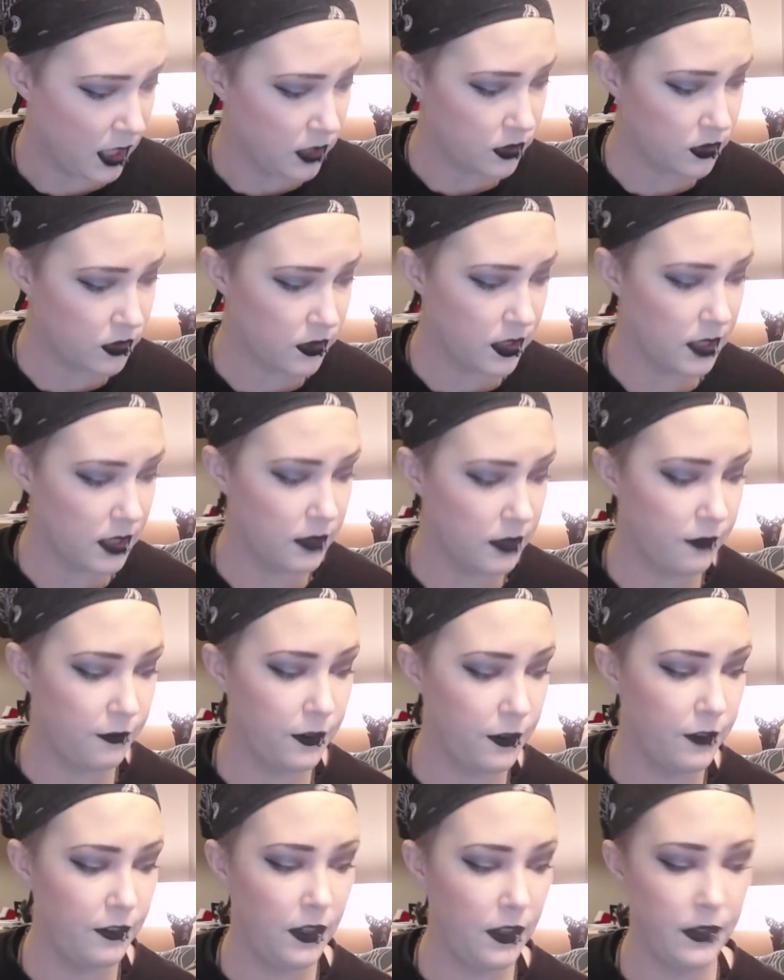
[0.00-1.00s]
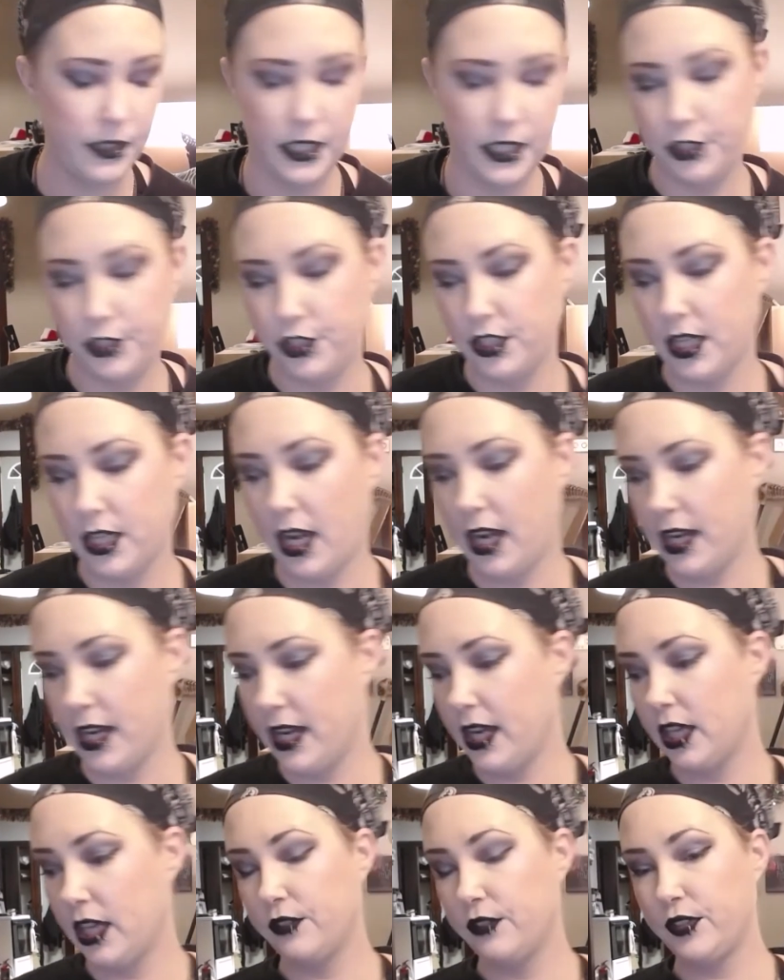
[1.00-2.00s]
So then for foundation, I
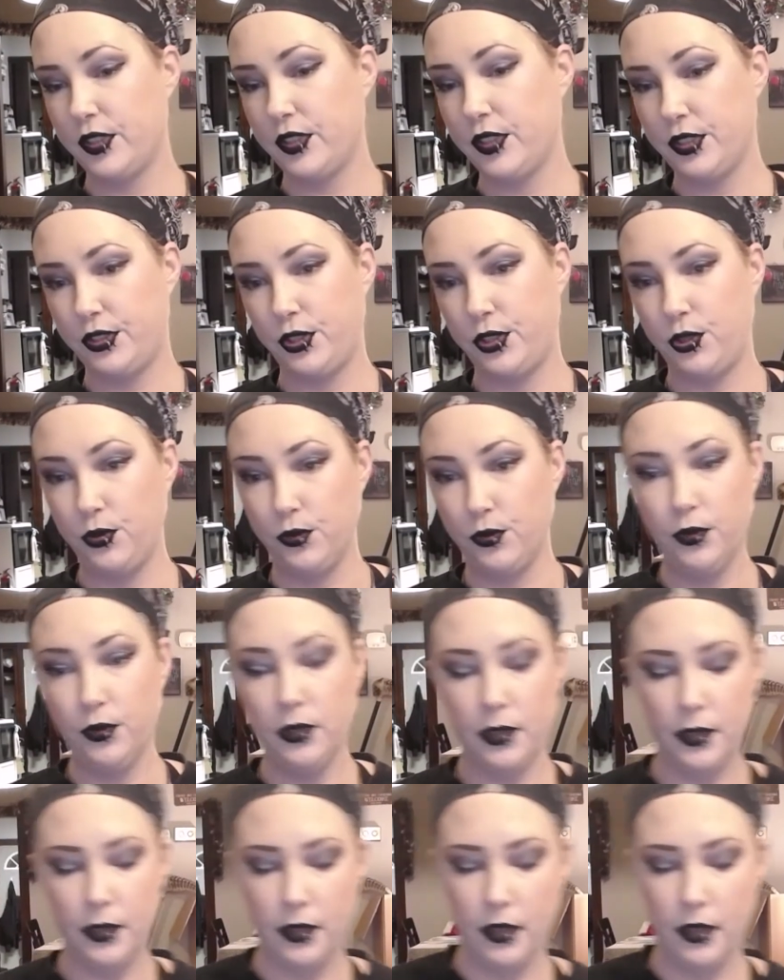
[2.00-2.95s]
have two.